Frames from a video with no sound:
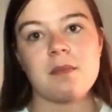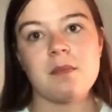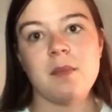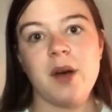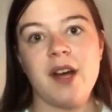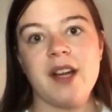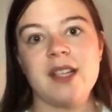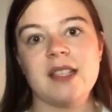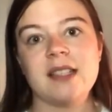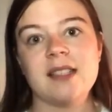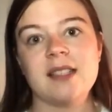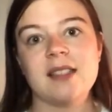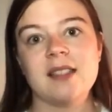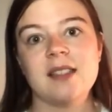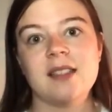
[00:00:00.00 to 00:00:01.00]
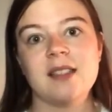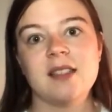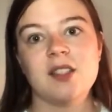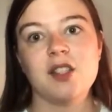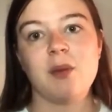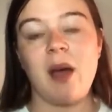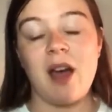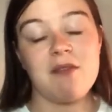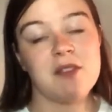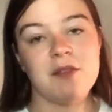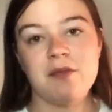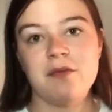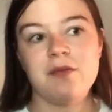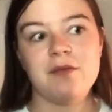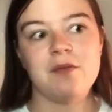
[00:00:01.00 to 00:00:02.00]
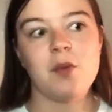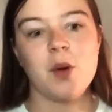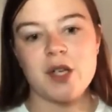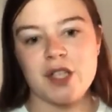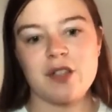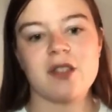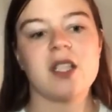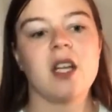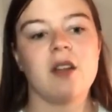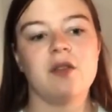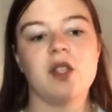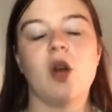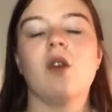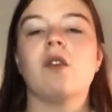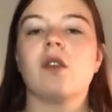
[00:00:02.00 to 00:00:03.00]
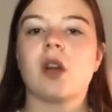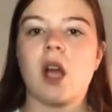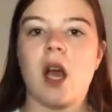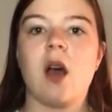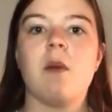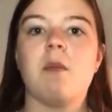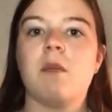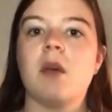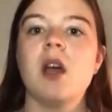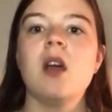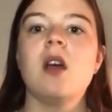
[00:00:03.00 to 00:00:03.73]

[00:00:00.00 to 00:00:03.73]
But you have to force yourself to overcome